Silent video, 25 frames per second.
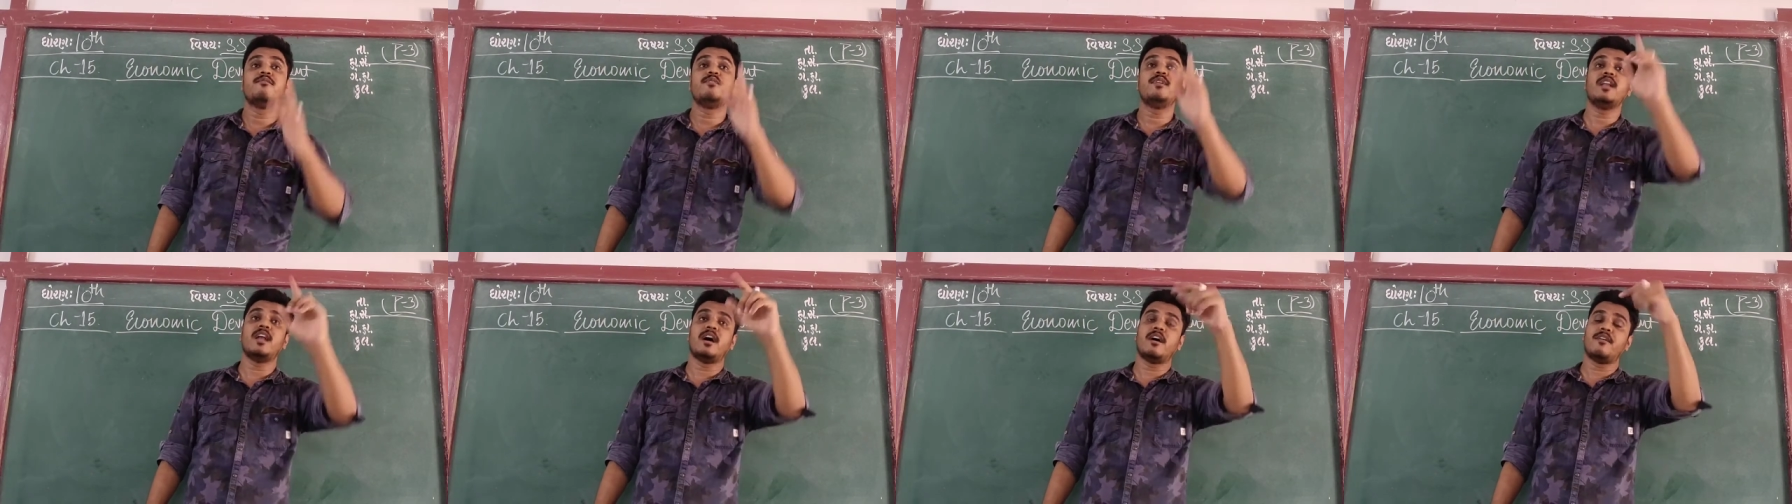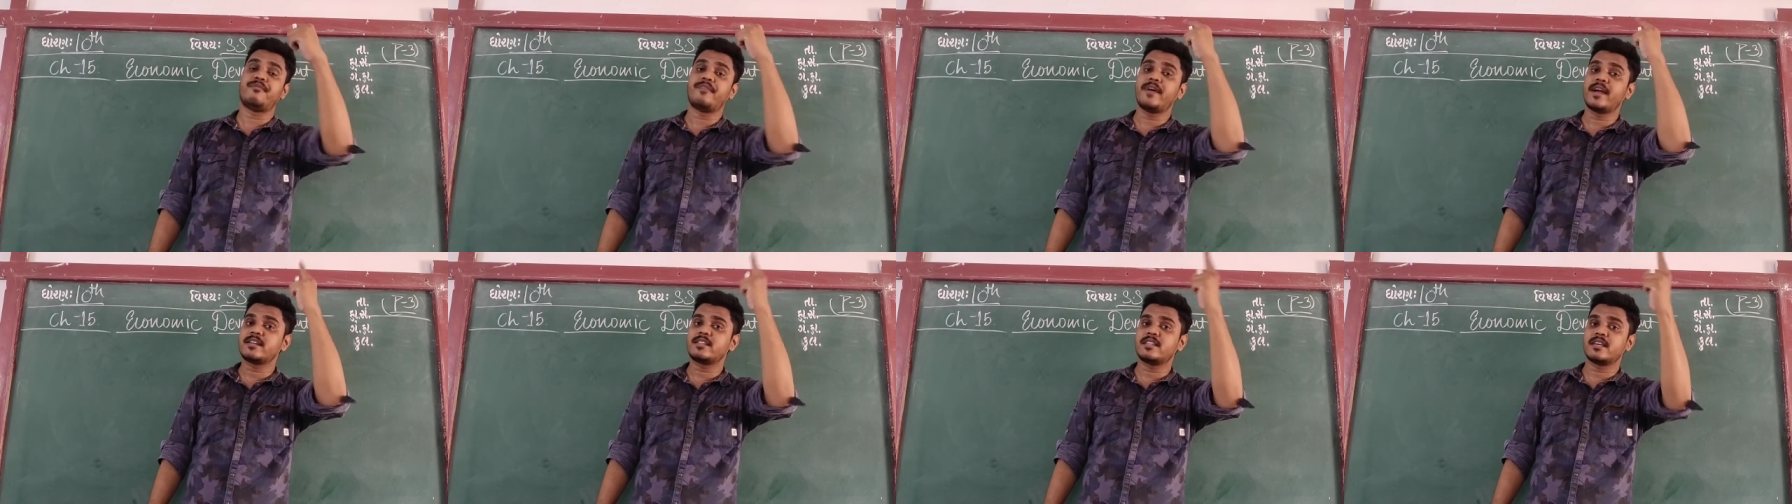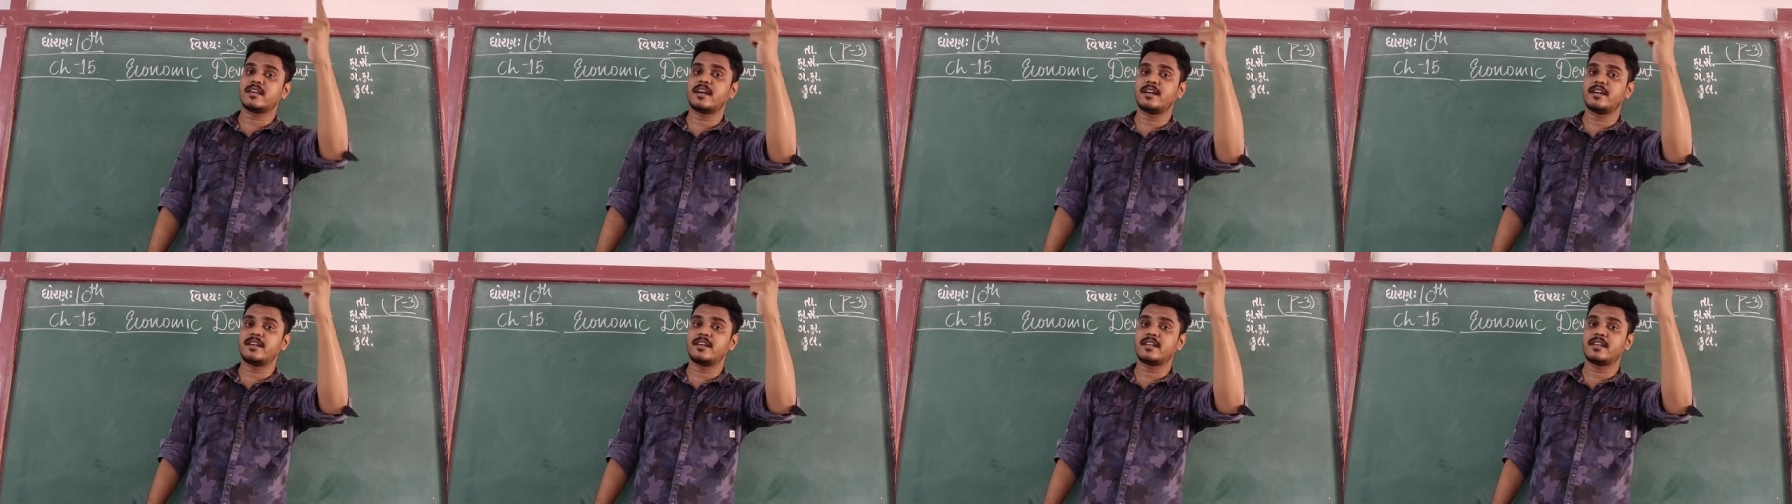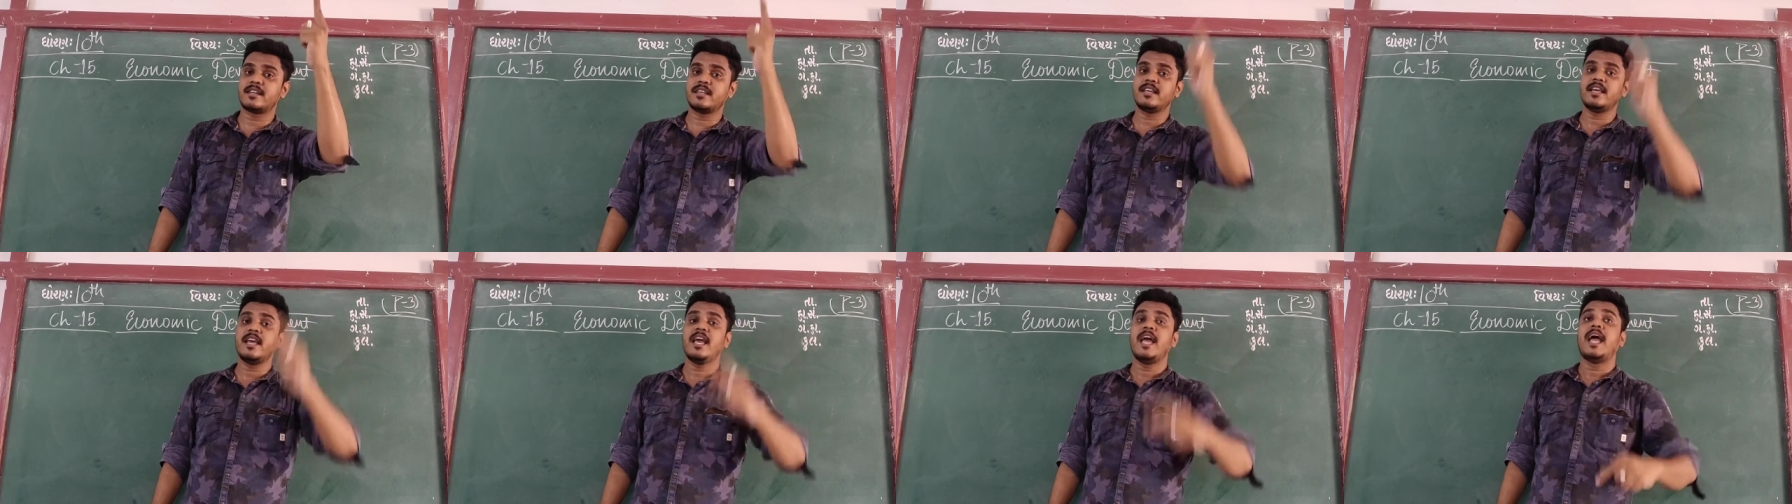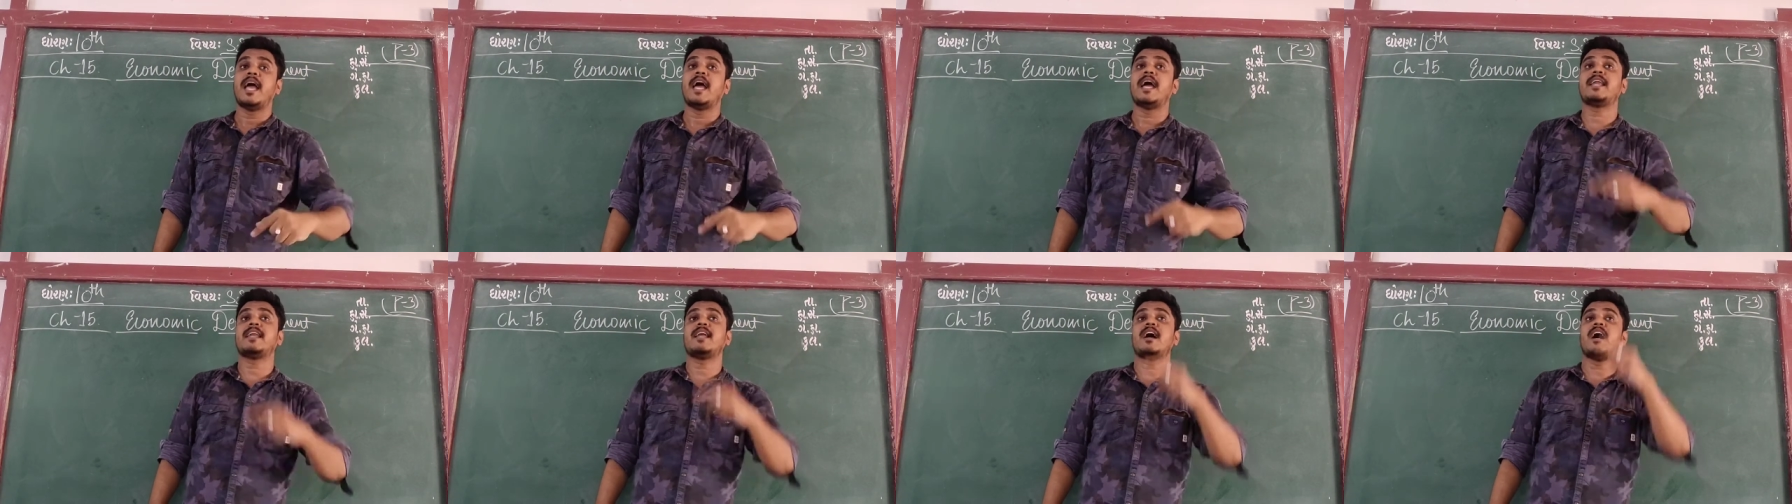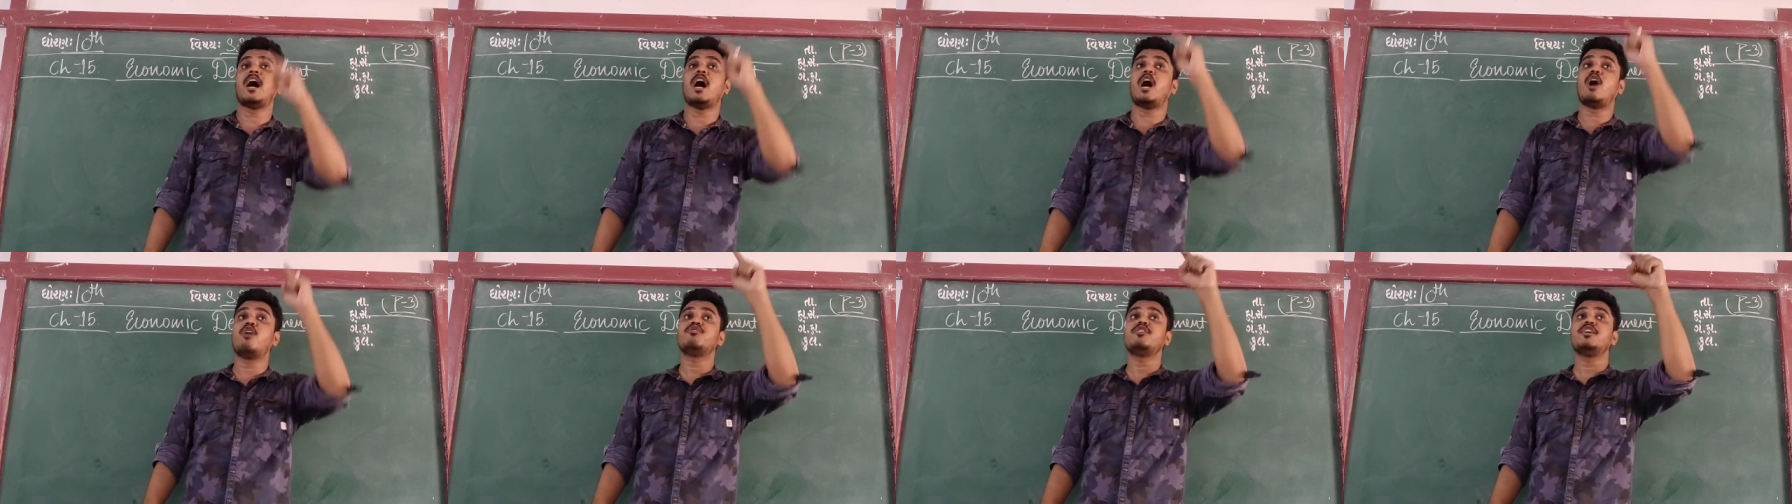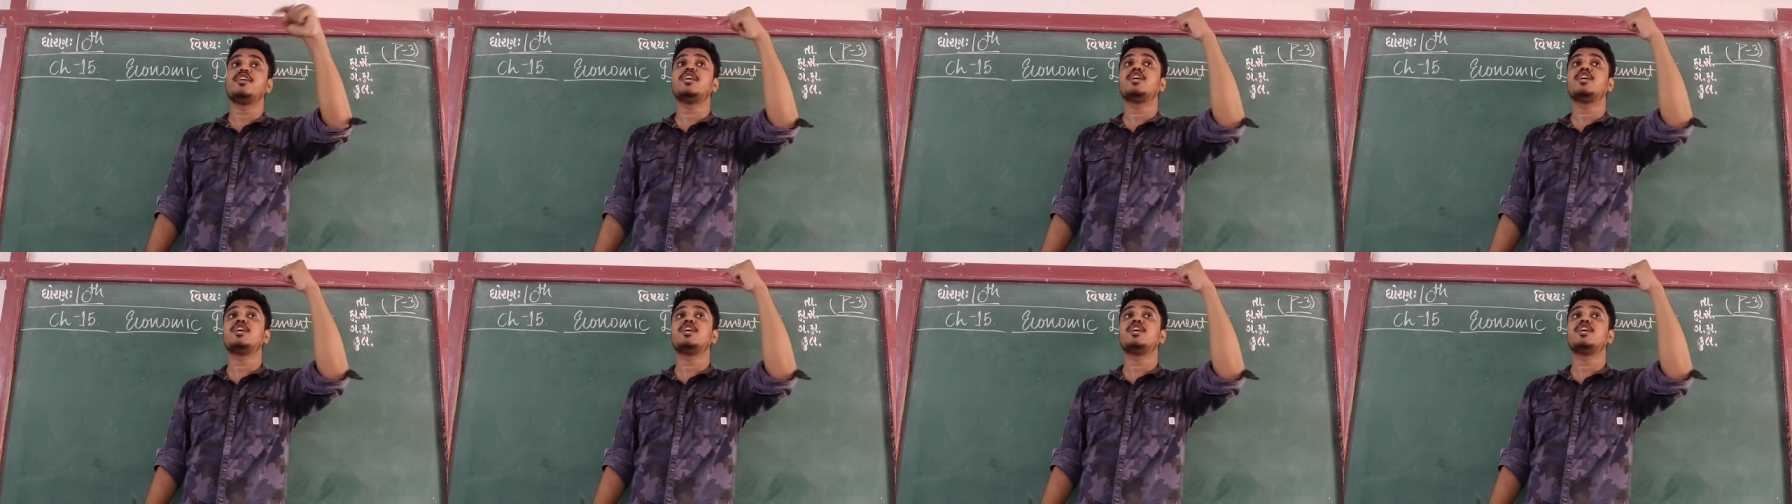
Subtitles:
will affect the country, and how